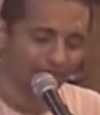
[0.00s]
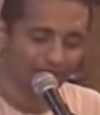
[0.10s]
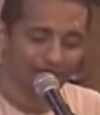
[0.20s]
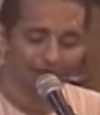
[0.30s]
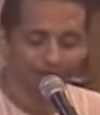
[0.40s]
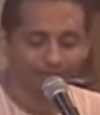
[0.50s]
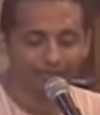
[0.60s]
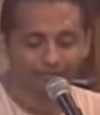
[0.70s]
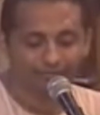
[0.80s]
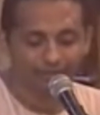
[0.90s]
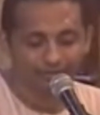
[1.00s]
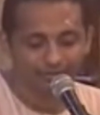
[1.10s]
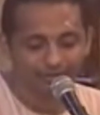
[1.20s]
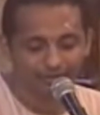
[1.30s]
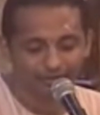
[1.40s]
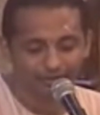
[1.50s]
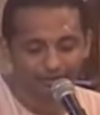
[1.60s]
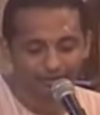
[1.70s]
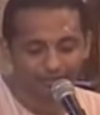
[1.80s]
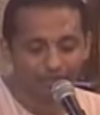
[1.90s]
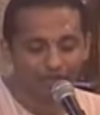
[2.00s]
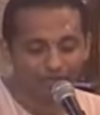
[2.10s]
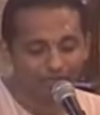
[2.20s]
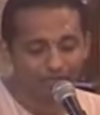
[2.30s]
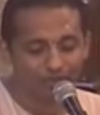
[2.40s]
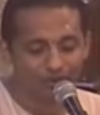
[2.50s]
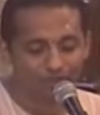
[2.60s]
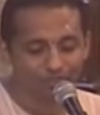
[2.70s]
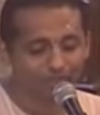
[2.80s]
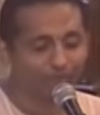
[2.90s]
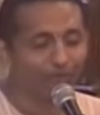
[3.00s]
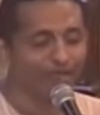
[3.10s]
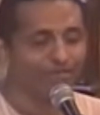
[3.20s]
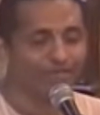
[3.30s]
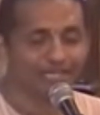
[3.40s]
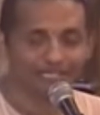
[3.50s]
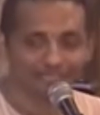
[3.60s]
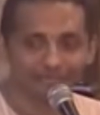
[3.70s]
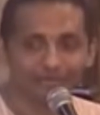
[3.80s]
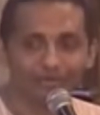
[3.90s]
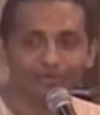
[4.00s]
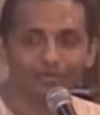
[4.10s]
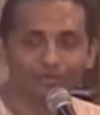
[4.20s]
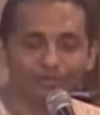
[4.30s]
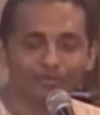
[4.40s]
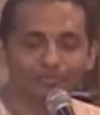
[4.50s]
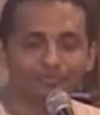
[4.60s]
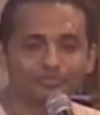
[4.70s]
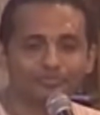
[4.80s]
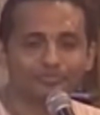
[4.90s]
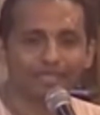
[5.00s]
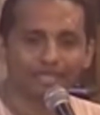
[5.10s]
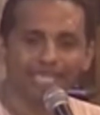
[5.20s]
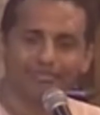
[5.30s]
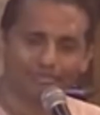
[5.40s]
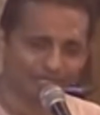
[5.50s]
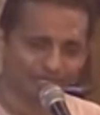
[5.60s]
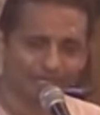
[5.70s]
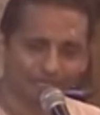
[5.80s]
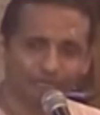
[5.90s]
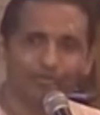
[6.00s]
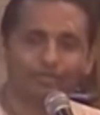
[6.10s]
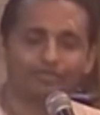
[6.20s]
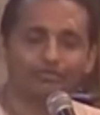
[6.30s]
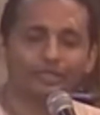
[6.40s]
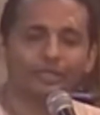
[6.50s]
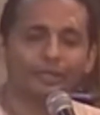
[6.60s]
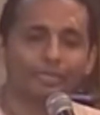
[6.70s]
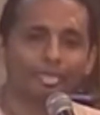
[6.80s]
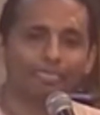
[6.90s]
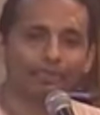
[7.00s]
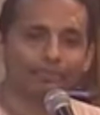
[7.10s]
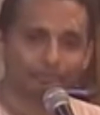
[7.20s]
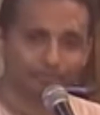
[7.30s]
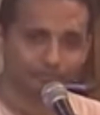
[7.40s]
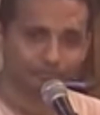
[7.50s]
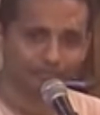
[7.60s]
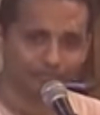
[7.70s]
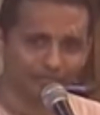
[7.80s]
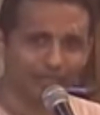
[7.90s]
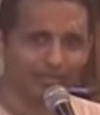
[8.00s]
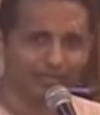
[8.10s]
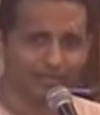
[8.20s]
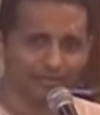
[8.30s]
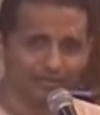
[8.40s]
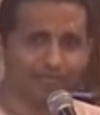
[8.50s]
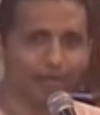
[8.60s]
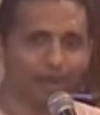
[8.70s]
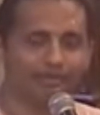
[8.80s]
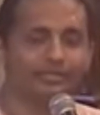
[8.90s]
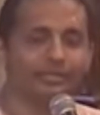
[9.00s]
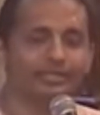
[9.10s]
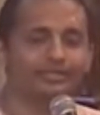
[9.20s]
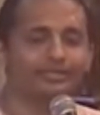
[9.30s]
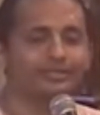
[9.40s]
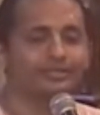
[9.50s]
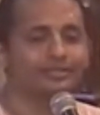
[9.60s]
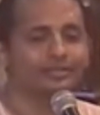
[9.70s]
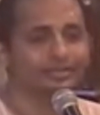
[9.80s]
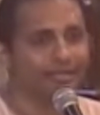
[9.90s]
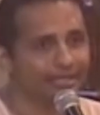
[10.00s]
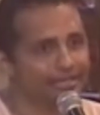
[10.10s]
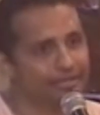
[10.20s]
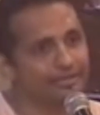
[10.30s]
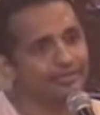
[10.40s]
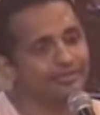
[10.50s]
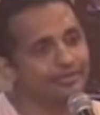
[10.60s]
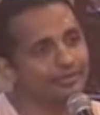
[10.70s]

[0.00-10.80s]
Actually, in one of the songs of Narottam Das Thakur, he explains very beautifully that in Prarthana, he says,